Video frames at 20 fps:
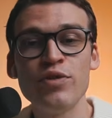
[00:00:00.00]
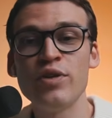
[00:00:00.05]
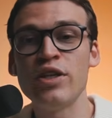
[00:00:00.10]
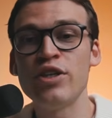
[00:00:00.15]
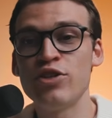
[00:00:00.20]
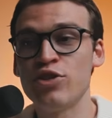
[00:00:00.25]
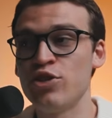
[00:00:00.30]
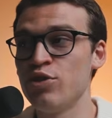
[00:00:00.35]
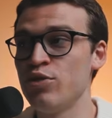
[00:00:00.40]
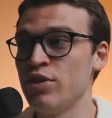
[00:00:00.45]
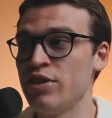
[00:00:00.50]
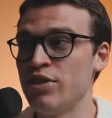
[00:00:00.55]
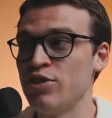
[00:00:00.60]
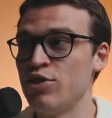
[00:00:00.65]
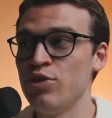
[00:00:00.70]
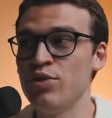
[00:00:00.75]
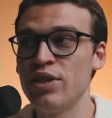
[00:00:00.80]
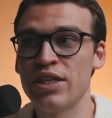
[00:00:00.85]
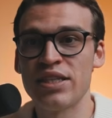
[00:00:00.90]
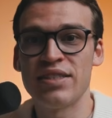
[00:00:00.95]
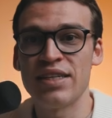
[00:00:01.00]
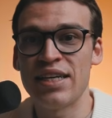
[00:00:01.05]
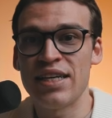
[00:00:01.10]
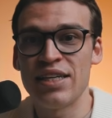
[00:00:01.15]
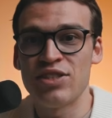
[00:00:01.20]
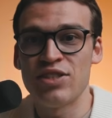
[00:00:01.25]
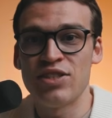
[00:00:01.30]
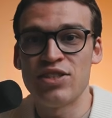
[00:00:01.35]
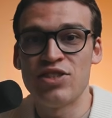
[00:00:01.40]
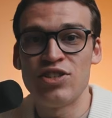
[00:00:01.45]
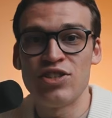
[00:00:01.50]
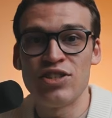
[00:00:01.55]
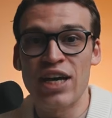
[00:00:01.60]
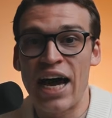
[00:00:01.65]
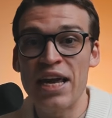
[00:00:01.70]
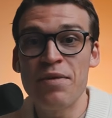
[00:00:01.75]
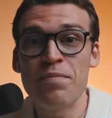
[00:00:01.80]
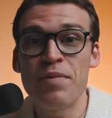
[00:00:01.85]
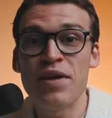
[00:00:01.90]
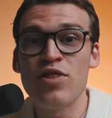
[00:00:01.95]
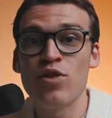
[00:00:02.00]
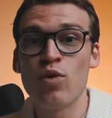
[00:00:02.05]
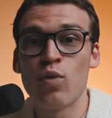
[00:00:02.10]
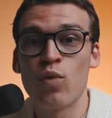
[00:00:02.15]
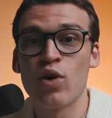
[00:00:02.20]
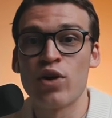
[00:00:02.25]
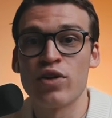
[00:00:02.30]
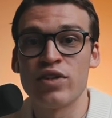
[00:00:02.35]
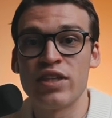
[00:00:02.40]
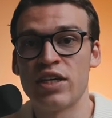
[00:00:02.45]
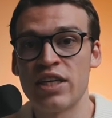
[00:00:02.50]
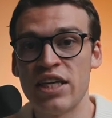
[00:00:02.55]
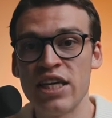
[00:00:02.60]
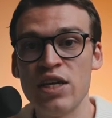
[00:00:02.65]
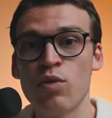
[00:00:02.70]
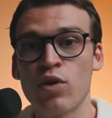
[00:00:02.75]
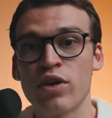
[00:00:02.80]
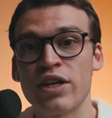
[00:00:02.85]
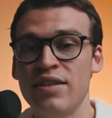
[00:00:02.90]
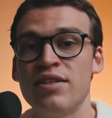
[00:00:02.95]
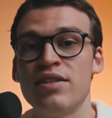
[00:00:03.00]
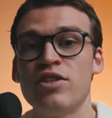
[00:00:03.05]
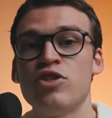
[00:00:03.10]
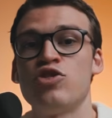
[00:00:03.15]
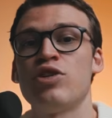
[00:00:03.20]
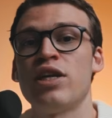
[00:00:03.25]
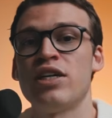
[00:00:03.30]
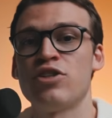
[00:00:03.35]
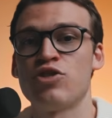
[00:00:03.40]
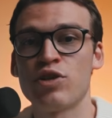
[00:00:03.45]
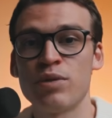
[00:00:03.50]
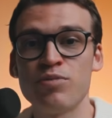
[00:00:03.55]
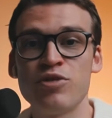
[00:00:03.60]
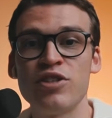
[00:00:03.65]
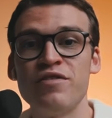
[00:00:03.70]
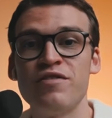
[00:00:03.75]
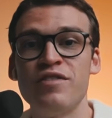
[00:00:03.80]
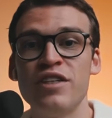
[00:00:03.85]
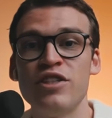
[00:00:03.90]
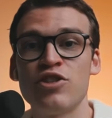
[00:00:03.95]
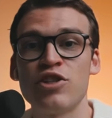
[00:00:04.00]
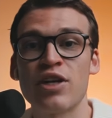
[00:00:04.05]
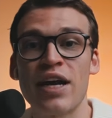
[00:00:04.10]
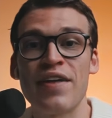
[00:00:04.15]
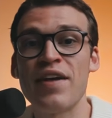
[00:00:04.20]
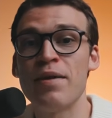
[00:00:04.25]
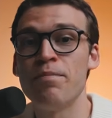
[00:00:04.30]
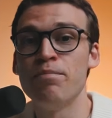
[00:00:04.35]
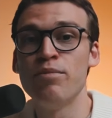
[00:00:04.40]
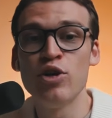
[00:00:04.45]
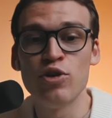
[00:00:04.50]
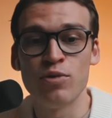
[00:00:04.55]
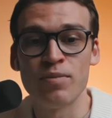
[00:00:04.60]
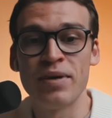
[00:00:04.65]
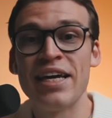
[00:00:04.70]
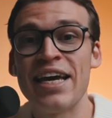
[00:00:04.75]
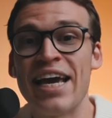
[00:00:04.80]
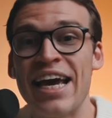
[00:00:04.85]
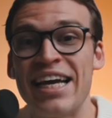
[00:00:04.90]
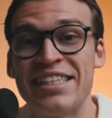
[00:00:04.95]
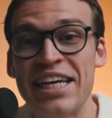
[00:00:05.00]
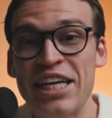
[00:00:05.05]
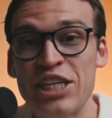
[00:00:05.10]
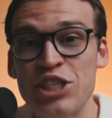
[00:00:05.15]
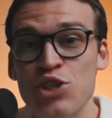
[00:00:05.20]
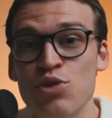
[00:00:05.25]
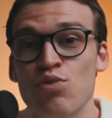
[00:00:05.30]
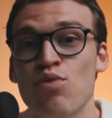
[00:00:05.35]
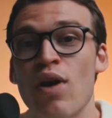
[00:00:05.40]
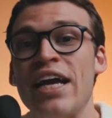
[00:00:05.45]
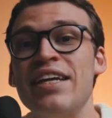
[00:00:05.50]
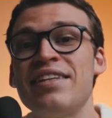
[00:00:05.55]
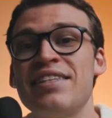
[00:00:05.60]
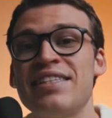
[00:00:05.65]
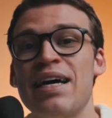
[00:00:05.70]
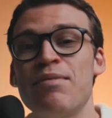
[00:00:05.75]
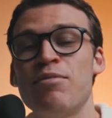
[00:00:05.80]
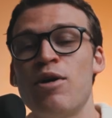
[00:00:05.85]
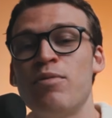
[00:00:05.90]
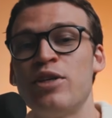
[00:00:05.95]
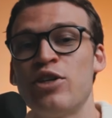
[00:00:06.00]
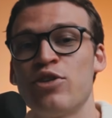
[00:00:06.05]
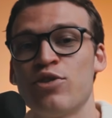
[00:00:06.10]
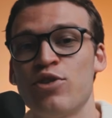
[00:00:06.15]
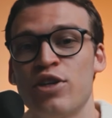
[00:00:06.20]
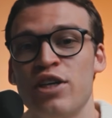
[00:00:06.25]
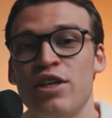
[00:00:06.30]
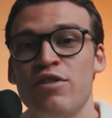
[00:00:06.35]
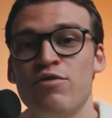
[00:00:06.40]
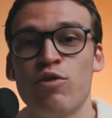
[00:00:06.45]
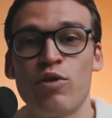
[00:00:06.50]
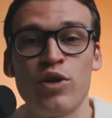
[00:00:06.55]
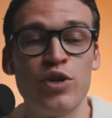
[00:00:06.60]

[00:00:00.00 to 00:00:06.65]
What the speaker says: need to do this is type in the keyword into the transcription feature, and then boom, it takes you right to that moment you're looking for.